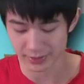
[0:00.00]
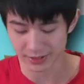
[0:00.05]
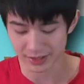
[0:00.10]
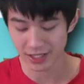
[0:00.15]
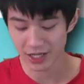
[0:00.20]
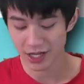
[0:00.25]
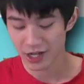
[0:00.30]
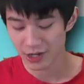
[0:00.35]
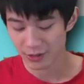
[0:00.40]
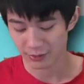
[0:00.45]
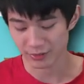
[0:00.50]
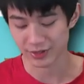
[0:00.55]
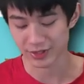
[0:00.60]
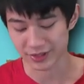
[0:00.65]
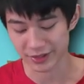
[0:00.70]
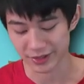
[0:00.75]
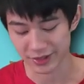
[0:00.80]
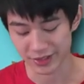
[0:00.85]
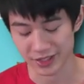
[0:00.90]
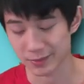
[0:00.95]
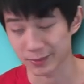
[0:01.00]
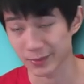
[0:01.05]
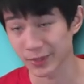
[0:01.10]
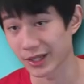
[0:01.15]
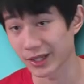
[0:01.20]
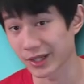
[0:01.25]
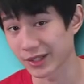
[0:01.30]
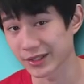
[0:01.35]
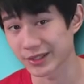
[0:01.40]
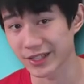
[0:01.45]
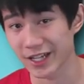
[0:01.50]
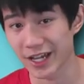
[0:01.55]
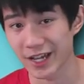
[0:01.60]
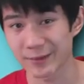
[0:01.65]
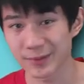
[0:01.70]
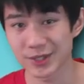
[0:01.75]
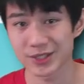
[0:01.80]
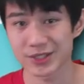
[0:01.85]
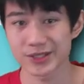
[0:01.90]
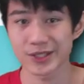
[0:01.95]
to be within spell
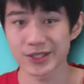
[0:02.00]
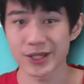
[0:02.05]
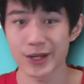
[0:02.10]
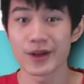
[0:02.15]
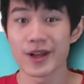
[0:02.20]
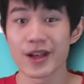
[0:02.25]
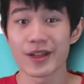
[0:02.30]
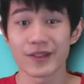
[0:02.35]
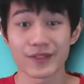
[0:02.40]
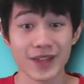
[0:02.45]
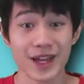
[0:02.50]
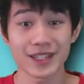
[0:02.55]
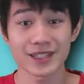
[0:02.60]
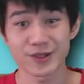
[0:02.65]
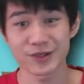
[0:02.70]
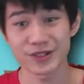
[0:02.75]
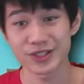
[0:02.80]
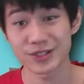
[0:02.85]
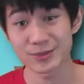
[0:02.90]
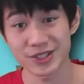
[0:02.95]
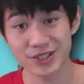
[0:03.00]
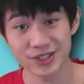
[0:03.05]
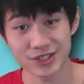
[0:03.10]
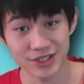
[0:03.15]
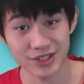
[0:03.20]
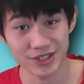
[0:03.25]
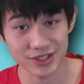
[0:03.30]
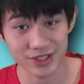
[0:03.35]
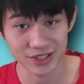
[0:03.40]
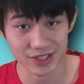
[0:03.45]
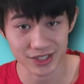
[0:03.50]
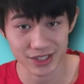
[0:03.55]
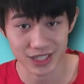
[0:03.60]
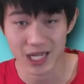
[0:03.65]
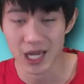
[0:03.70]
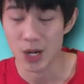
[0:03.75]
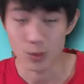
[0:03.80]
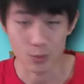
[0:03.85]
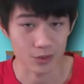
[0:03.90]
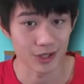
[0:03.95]
damage. So that's going to be G
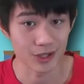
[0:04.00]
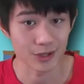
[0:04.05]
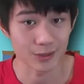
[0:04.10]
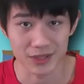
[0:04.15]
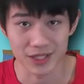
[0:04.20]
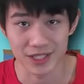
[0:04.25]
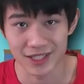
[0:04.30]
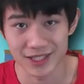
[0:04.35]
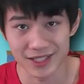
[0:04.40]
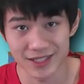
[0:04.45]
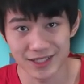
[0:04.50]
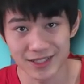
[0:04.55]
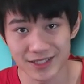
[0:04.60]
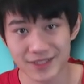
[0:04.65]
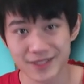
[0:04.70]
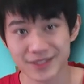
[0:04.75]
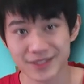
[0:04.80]
G. Well played.